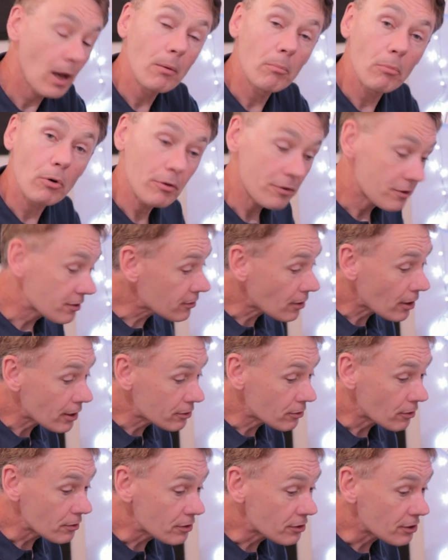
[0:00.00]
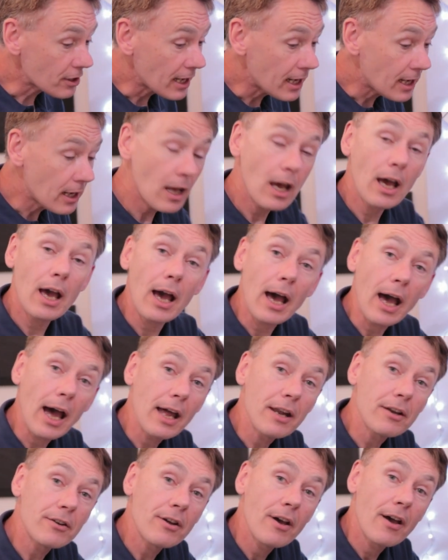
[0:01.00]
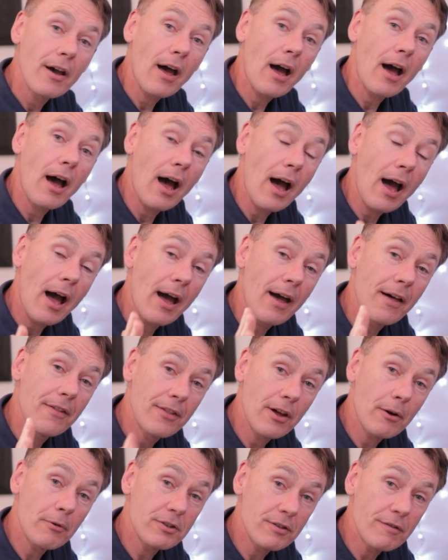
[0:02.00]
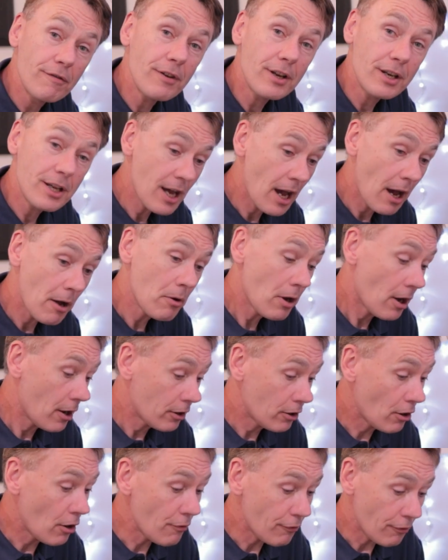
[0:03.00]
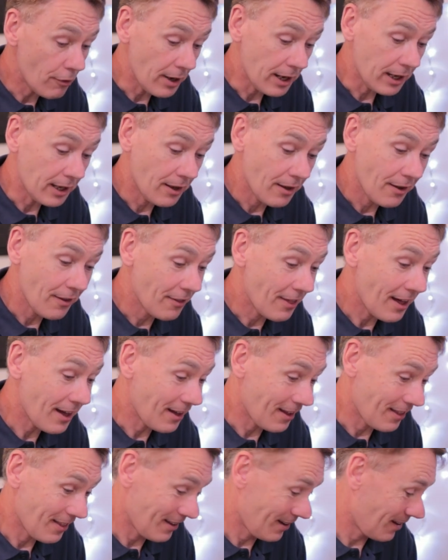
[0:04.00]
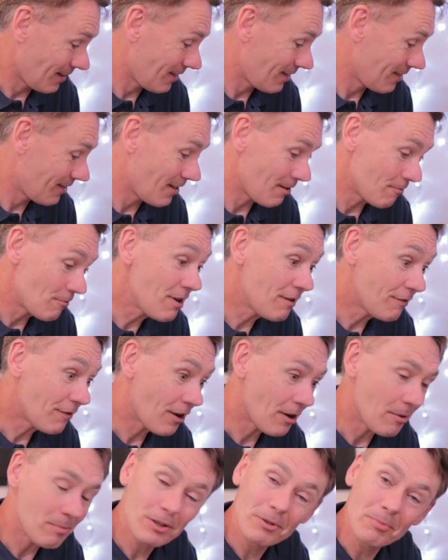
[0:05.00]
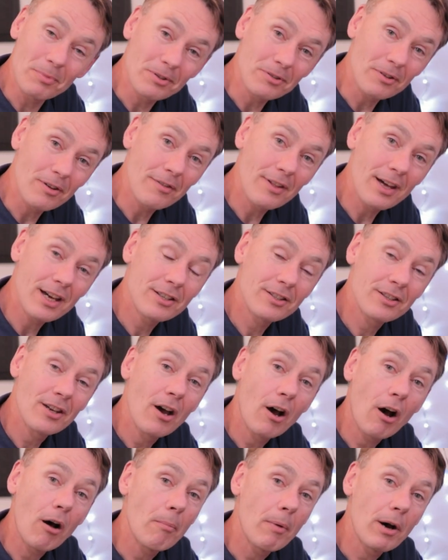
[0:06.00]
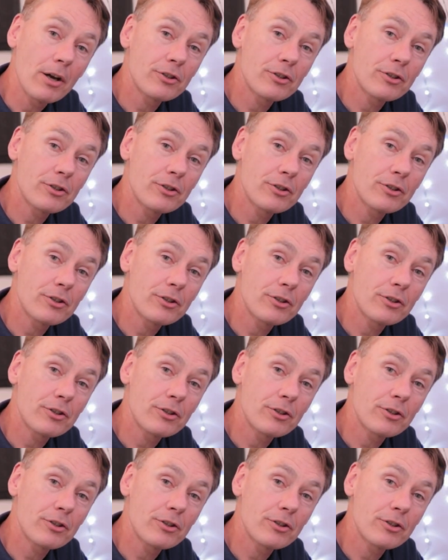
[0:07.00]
Bought sight unseen, and there is a video covering the refurbishment of this on my